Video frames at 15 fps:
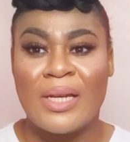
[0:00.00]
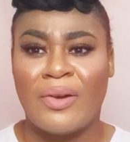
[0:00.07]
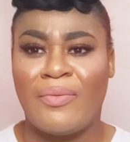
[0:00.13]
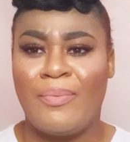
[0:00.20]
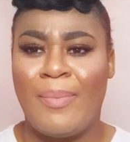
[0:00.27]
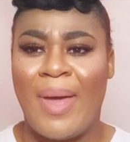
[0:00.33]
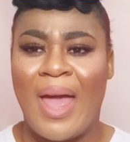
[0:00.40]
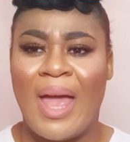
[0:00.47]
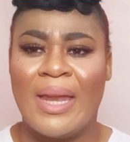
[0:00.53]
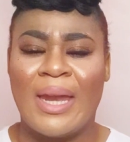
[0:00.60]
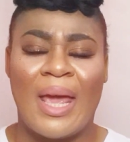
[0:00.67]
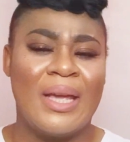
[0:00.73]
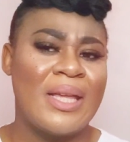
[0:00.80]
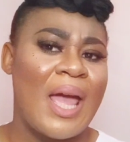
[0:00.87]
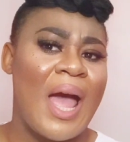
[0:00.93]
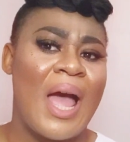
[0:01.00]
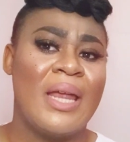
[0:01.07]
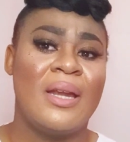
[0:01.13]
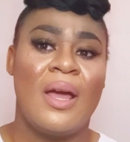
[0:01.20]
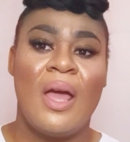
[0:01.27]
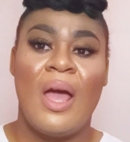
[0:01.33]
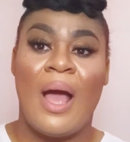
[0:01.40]
of men
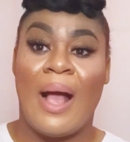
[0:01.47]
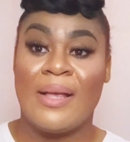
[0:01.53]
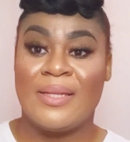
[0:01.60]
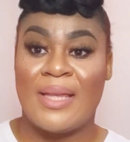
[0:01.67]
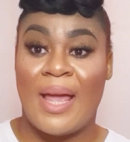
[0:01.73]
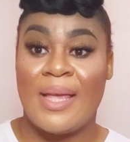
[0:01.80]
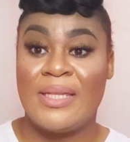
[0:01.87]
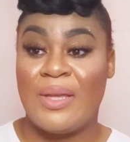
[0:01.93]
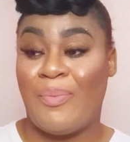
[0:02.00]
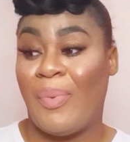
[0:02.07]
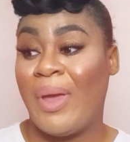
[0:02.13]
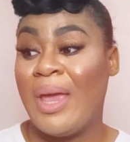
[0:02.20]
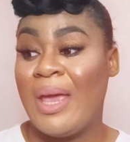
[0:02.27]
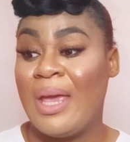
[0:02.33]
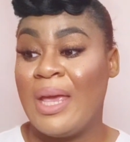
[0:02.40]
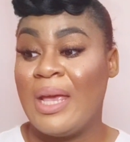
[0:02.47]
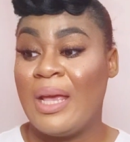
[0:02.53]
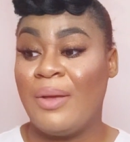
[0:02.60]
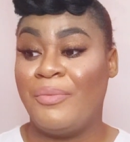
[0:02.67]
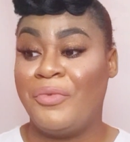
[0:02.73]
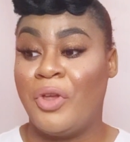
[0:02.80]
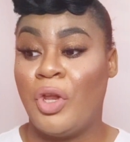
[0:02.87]
again. I started to be,